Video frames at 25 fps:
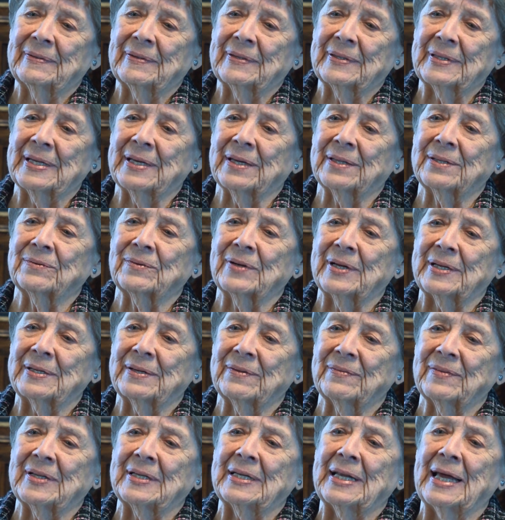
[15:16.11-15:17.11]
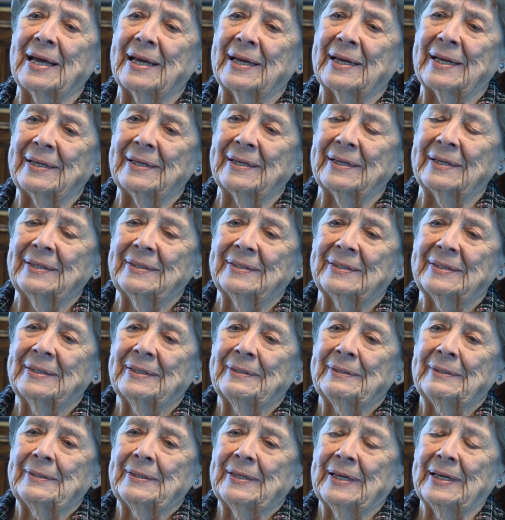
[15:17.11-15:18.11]
at the other end of the line.
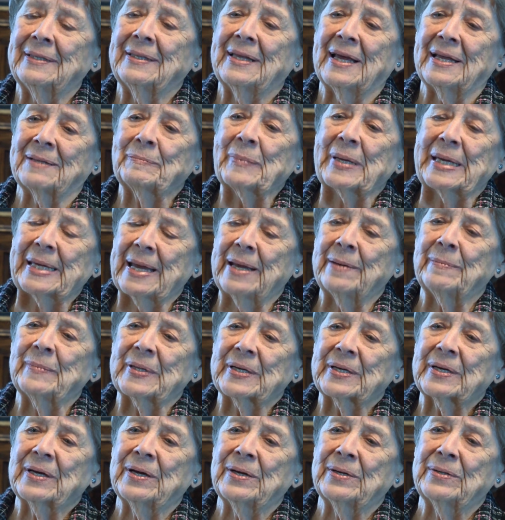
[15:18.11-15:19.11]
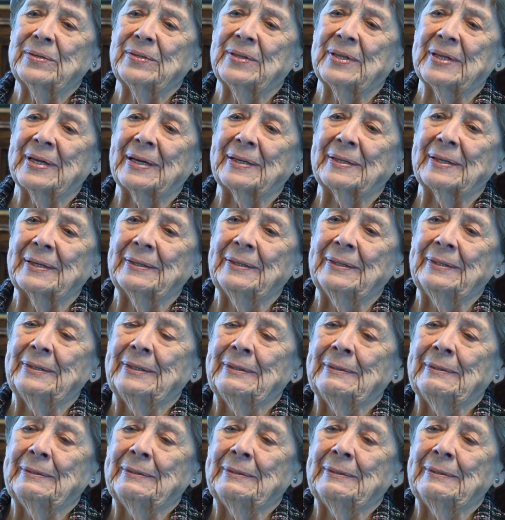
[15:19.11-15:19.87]
And that became the code then.